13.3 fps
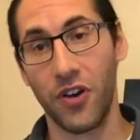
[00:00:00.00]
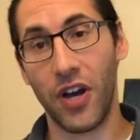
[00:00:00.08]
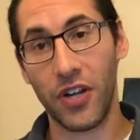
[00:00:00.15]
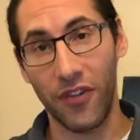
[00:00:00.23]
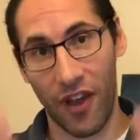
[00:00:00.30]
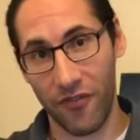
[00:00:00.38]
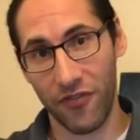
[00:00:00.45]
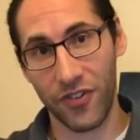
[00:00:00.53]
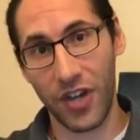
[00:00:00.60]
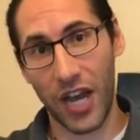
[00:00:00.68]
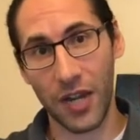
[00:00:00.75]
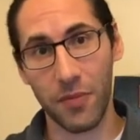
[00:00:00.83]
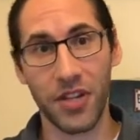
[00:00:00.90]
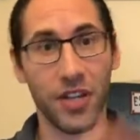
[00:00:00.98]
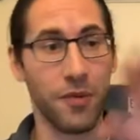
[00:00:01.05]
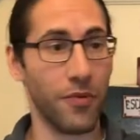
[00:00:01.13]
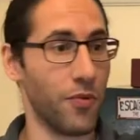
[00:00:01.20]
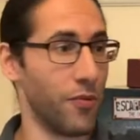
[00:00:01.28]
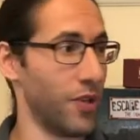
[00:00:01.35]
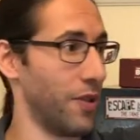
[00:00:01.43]
I know I've got them to here,
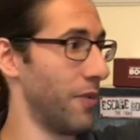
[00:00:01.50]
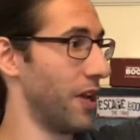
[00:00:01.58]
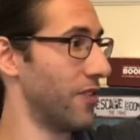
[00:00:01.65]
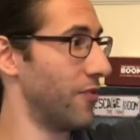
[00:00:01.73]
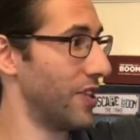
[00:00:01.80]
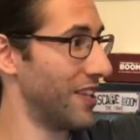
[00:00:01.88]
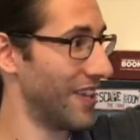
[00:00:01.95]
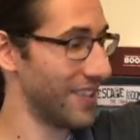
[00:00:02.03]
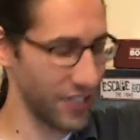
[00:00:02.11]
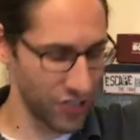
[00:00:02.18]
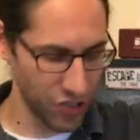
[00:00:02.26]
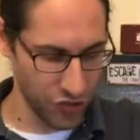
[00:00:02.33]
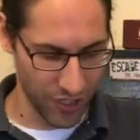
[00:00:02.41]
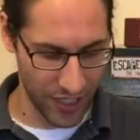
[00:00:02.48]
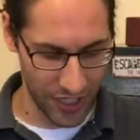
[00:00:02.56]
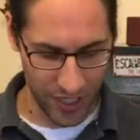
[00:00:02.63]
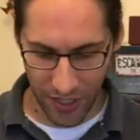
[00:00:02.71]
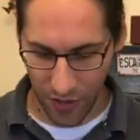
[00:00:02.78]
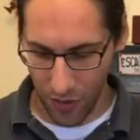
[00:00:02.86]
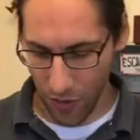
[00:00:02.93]
but they might have went down this street
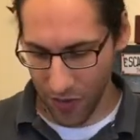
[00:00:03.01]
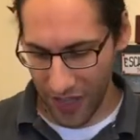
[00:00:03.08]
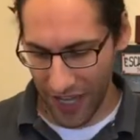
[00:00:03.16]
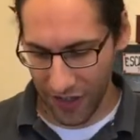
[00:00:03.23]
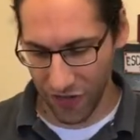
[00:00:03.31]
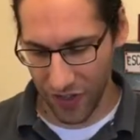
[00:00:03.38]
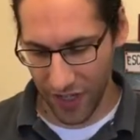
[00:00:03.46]
or that street.